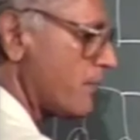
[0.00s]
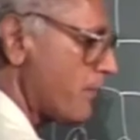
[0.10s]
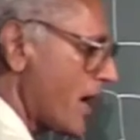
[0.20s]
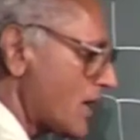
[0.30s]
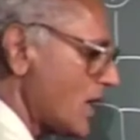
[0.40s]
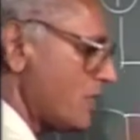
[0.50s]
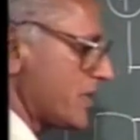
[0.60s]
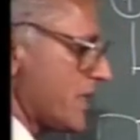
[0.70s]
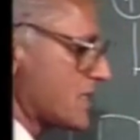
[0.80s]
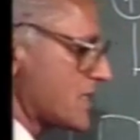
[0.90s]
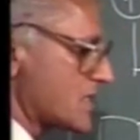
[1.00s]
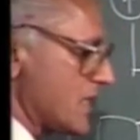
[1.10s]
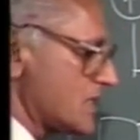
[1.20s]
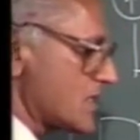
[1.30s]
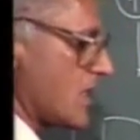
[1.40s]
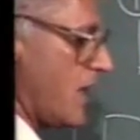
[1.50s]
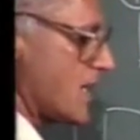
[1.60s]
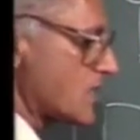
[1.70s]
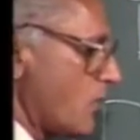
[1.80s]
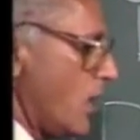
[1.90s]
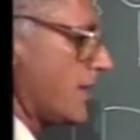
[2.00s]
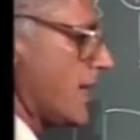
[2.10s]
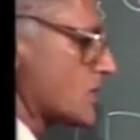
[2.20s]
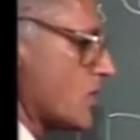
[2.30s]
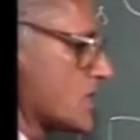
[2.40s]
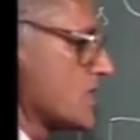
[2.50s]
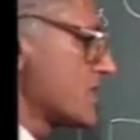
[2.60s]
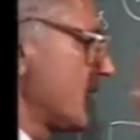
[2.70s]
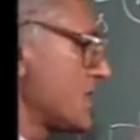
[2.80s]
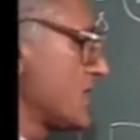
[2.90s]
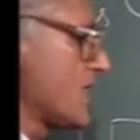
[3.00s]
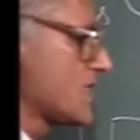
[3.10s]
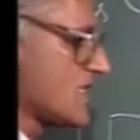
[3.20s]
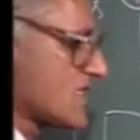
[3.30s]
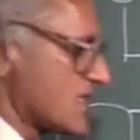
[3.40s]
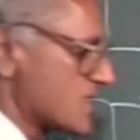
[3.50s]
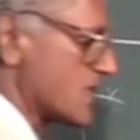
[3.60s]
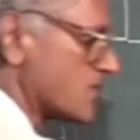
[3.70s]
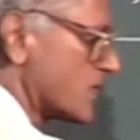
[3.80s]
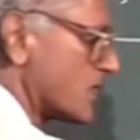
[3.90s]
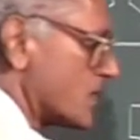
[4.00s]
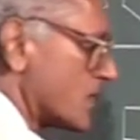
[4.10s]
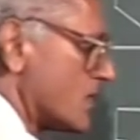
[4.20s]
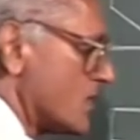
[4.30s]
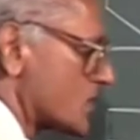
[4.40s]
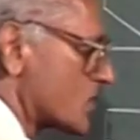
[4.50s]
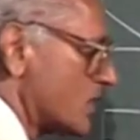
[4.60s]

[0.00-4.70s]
parallel with a resistance as a voltage source in series with a resistance. So,